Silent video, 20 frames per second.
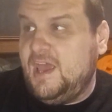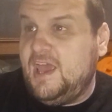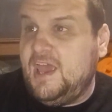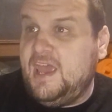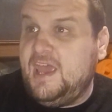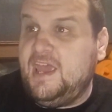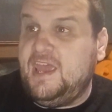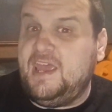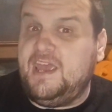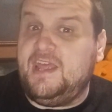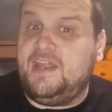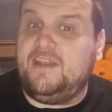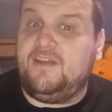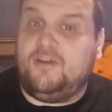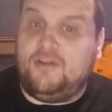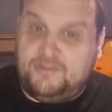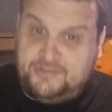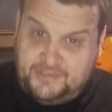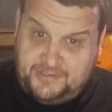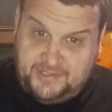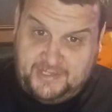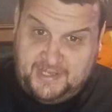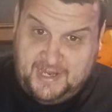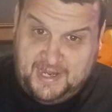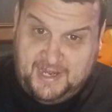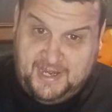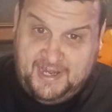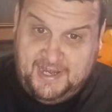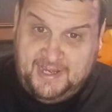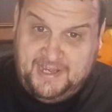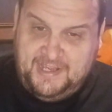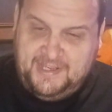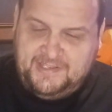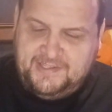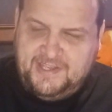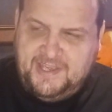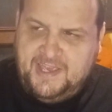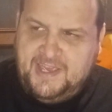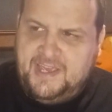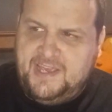and also the
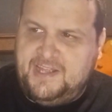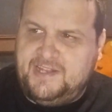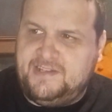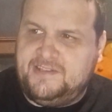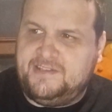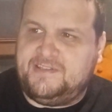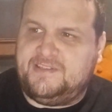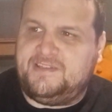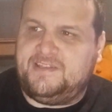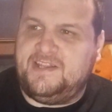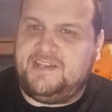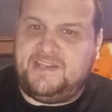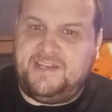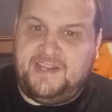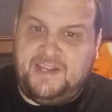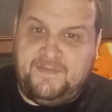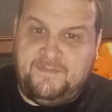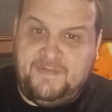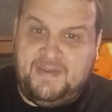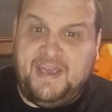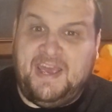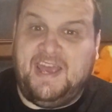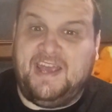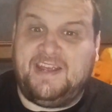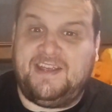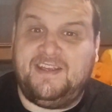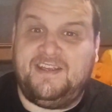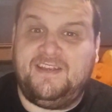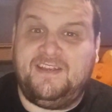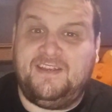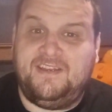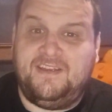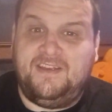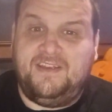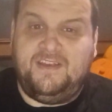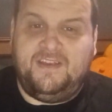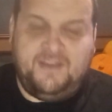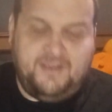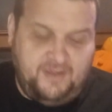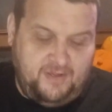eyes, and stitching it back.
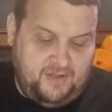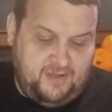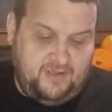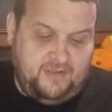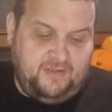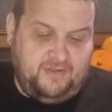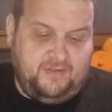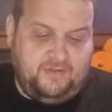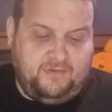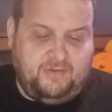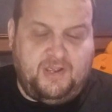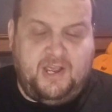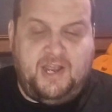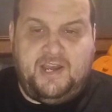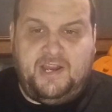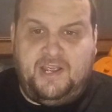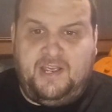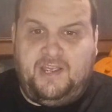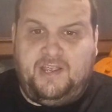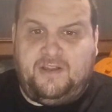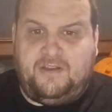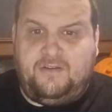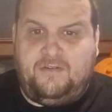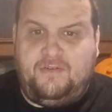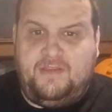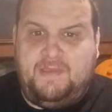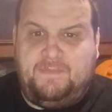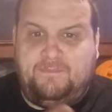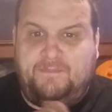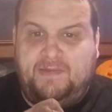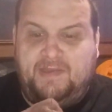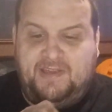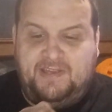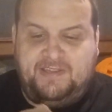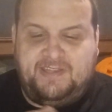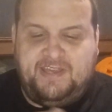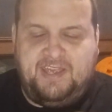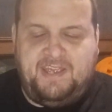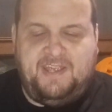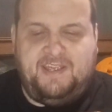Kind of creep. He
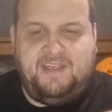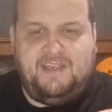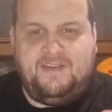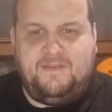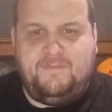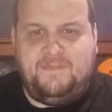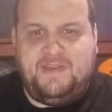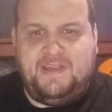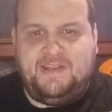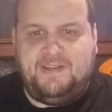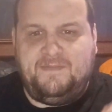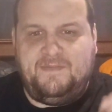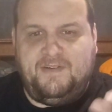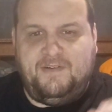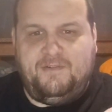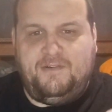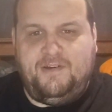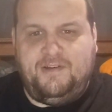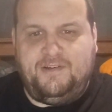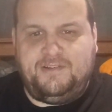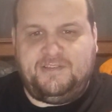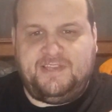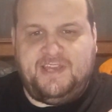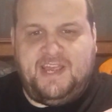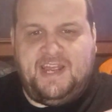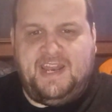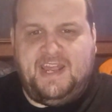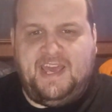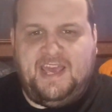say he made the wrong side